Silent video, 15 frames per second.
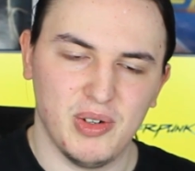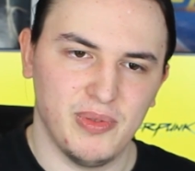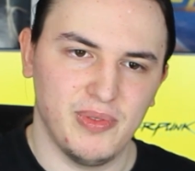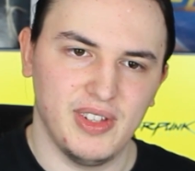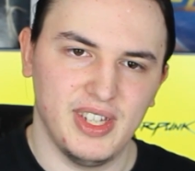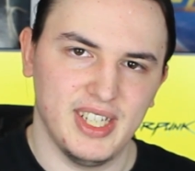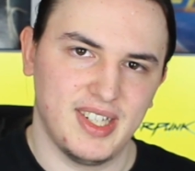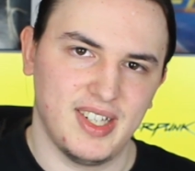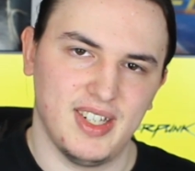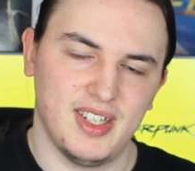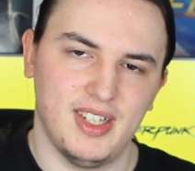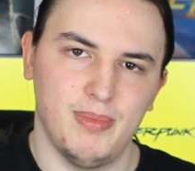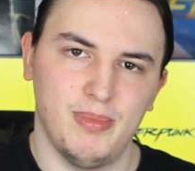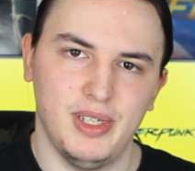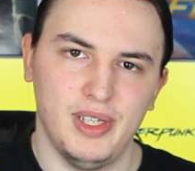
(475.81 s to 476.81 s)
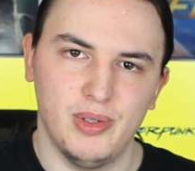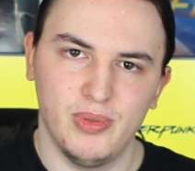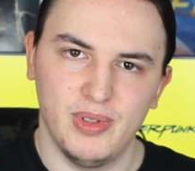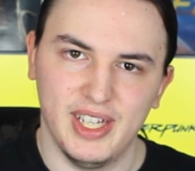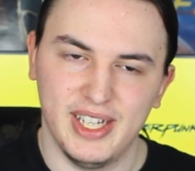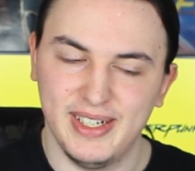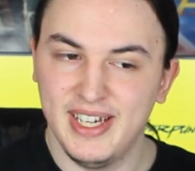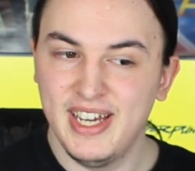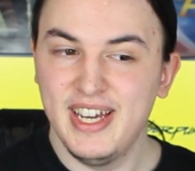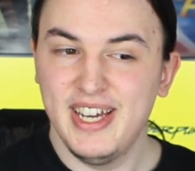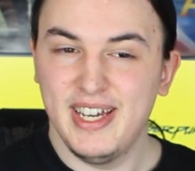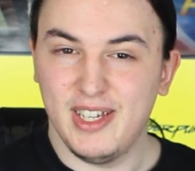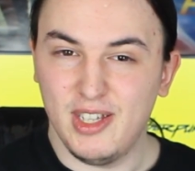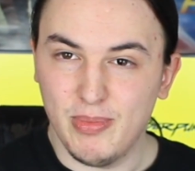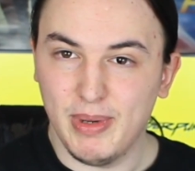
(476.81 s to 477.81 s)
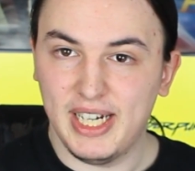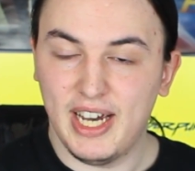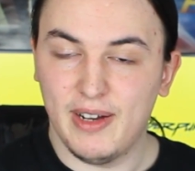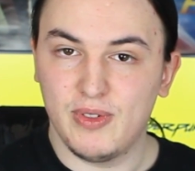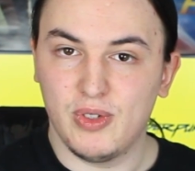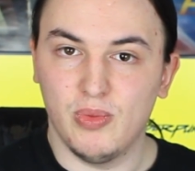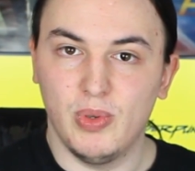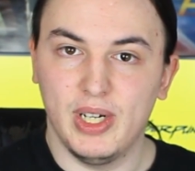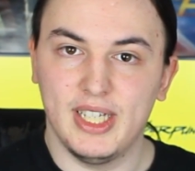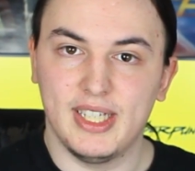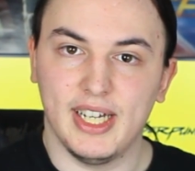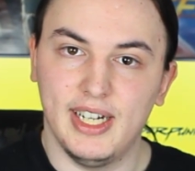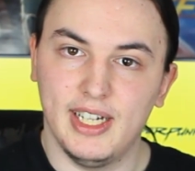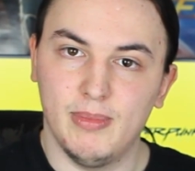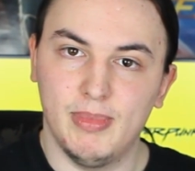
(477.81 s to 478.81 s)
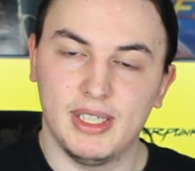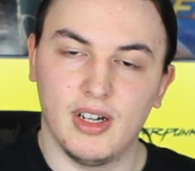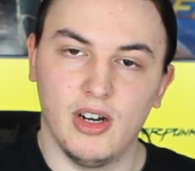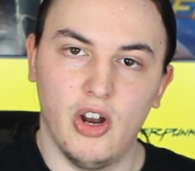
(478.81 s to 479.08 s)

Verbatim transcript: of this CPU, then you might have to wait a little bit